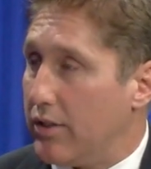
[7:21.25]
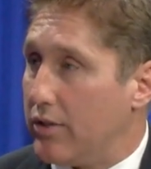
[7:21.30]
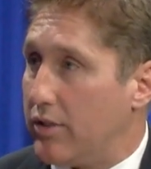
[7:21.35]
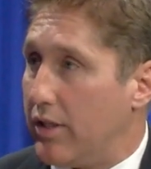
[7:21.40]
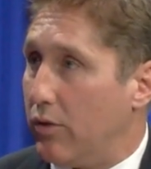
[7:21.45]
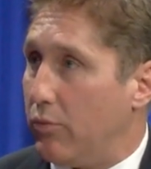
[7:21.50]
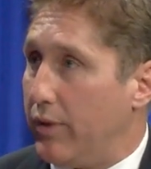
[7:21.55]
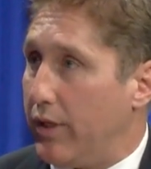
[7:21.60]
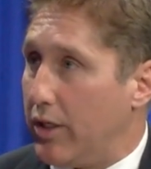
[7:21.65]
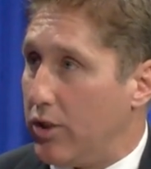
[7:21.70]

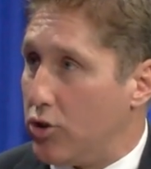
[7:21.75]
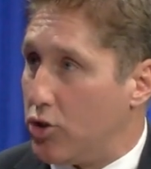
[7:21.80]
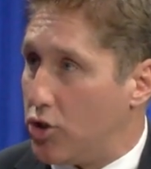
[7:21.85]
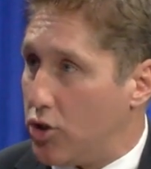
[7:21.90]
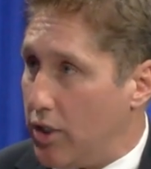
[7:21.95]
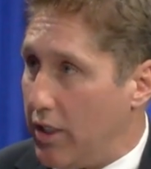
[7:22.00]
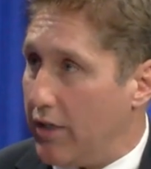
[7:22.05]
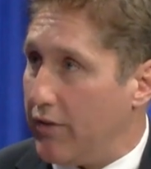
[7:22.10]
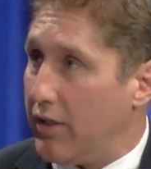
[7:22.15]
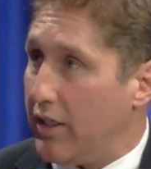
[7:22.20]
that we can
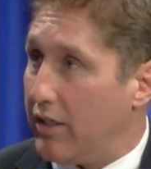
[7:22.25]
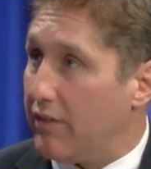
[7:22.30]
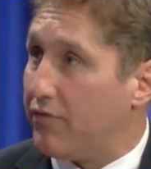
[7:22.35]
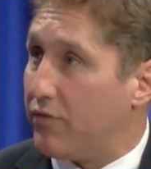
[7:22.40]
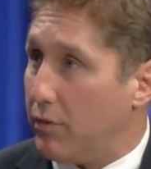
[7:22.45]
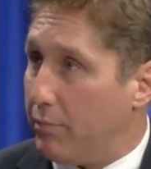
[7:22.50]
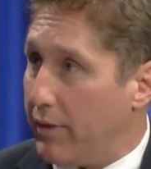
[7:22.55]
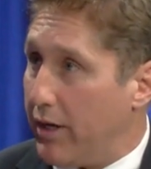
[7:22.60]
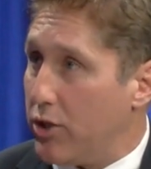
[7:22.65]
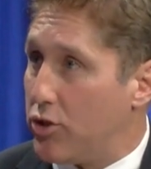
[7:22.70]
share the
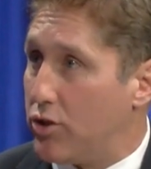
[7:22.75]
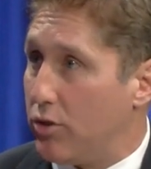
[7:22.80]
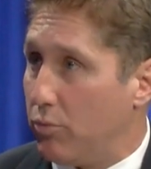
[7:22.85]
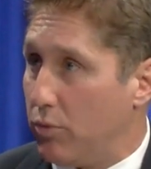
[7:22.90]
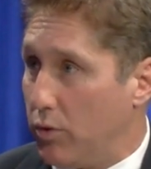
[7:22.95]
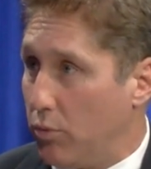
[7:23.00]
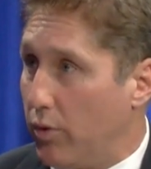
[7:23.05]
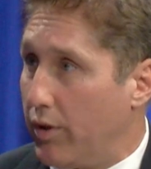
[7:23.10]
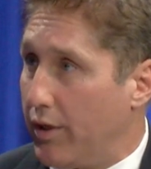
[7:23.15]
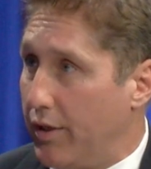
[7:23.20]
information
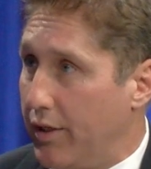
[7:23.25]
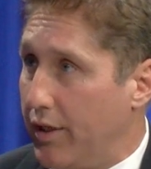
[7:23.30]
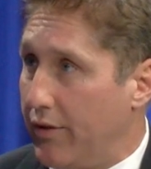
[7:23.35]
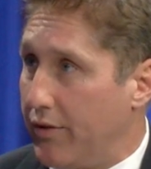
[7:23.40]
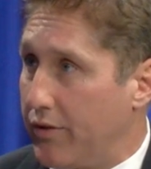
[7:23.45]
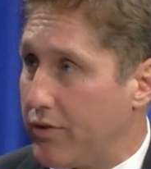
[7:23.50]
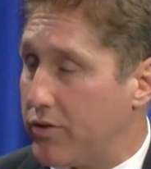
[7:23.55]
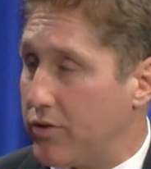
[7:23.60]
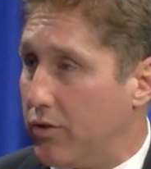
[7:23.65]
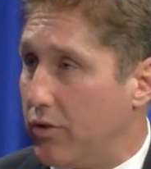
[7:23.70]
with one
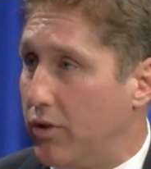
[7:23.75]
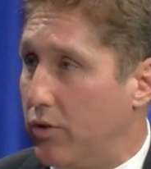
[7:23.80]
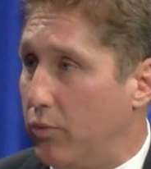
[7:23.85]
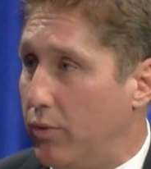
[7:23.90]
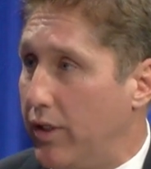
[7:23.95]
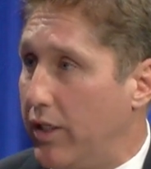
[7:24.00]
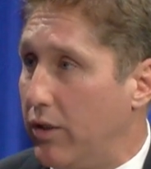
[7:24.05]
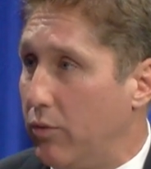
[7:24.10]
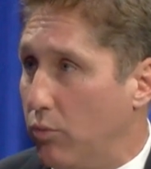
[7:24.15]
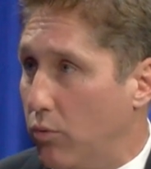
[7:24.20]
another so that
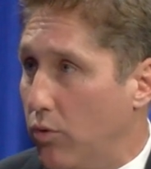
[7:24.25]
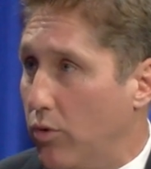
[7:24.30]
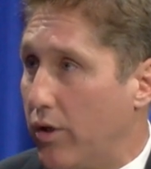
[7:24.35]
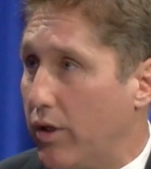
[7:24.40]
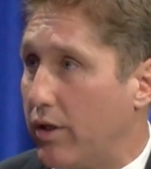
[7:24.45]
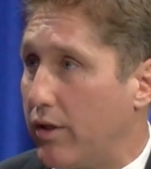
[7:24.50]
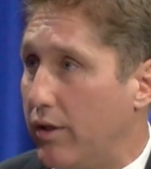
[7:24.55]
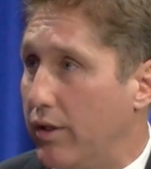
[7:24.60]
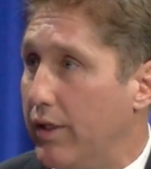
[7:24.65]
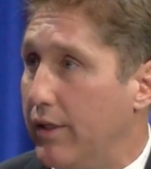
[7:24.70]
we can
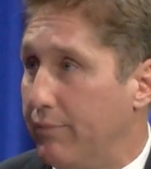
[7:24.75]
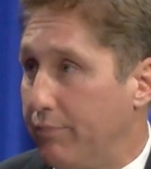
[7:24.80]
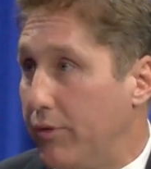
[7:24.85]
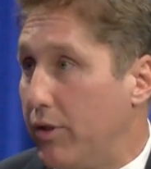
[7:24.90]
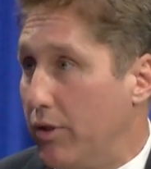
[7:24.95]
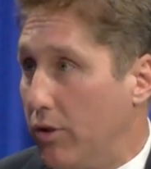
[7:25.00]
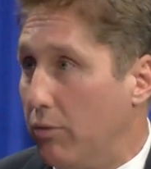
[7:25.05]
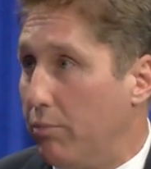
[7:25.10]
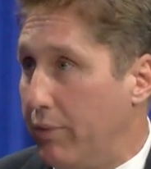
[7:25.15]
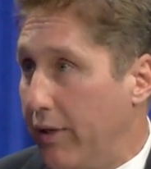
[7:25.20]
work
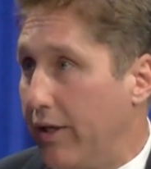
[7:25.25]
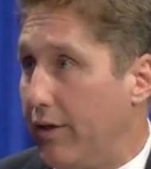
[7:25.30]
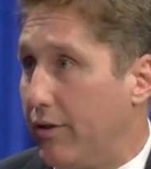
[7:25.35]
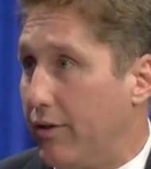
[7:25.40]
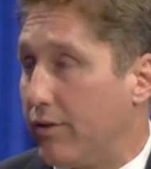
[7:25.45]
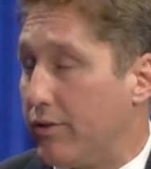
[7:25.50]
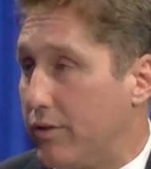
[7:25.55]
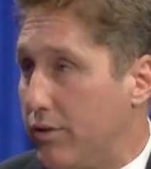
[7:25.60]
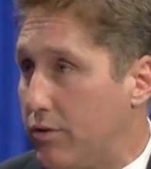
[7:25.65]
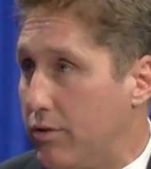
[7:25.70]
you know,
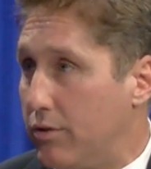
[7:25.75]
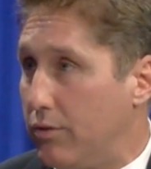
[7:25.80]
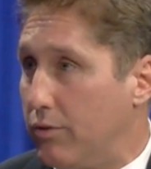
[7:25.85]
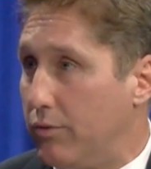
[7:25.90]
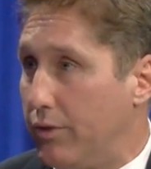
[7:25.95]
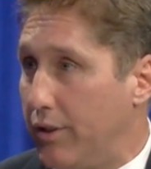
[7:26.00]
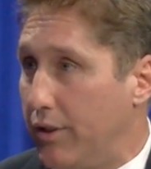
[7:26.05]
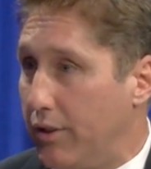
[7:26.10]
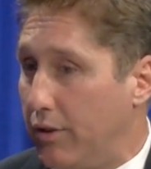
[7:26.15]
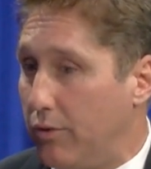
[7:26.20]
better to,
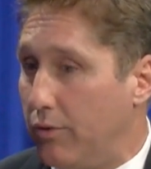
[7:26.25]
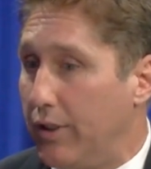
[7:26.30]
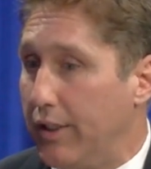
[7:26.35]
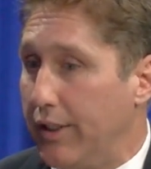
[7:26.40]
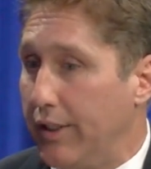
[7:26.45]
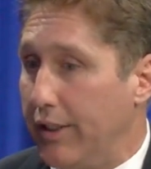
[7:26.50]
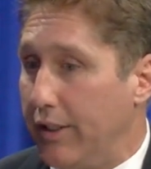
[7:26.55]
you know,